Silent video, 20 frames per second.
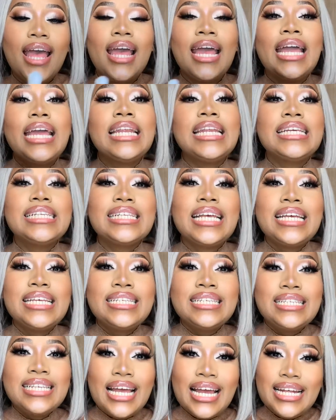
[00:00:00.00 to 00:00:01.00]
it is a
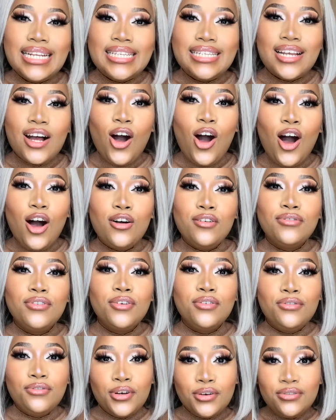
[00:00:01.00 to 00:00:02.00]
set
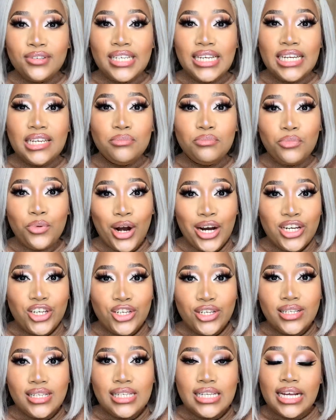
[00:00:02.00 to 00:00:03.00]
of 15
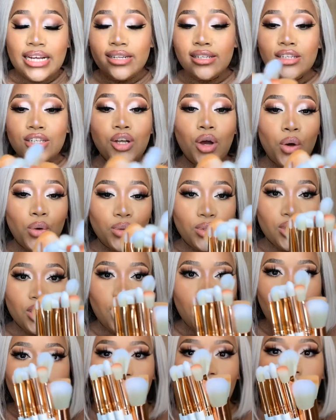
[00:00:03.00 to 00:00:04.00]
brushes in
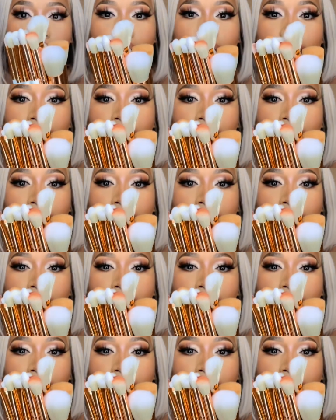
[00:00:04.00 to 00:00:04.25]
total